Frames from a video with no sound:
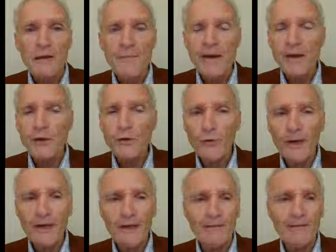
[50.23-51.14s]
the
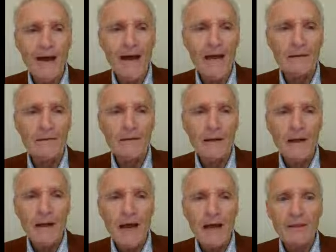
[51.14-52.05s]
Mediterranean diet,
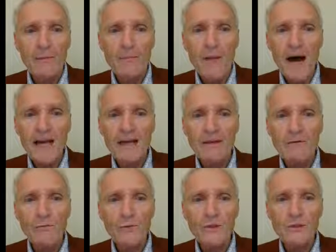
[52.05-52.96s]
and the
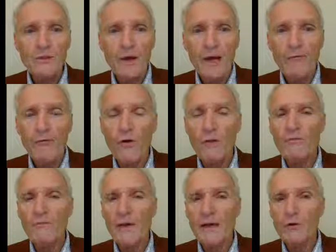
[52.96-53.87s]
mind, which is a
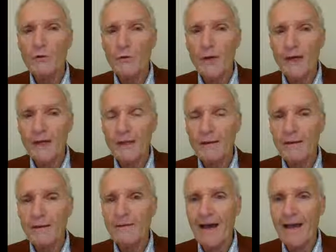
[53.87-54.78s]
form of
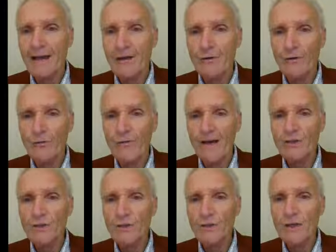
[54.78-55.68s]
Mediterranean diet
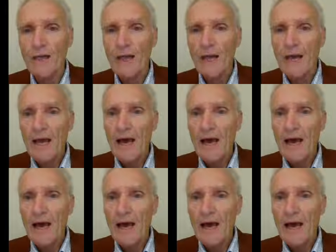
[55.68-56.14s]
intervention.